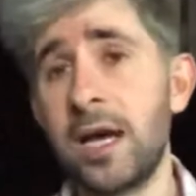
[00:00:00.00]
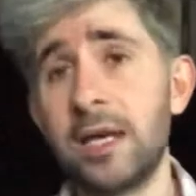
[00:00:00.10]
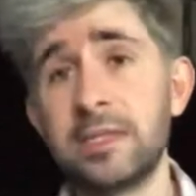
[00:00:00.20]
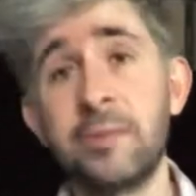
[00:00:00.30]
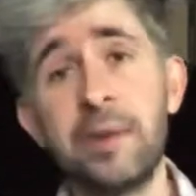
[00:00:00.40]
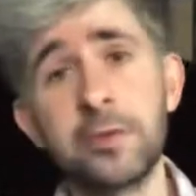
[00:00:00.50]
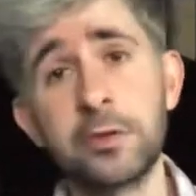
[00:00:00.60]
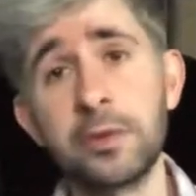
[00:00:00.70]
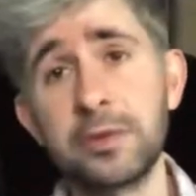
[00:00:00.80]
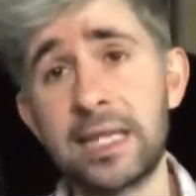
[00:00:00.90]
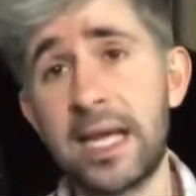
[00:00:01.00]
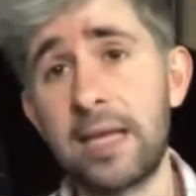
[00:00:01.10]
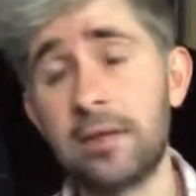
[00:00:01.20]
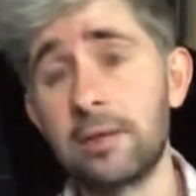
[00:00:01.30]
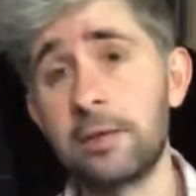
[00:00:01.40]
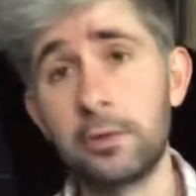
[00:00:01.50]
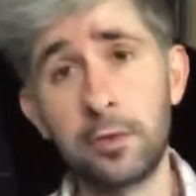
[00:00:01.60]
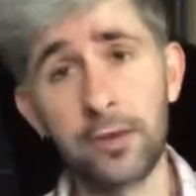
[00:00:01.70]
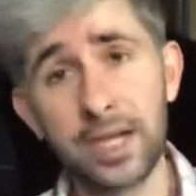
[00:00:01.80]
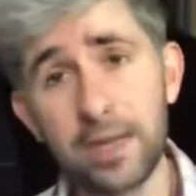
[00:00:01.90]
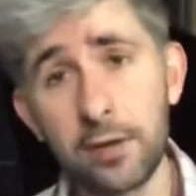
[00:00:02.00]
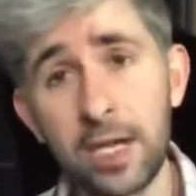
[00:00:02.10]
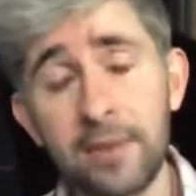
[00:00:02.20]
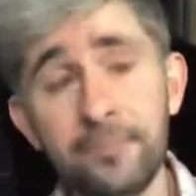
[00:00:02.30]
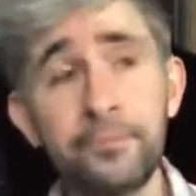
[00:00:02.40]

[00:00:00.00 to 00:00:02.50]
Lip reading: Jemima Drews, and Laura Raineri.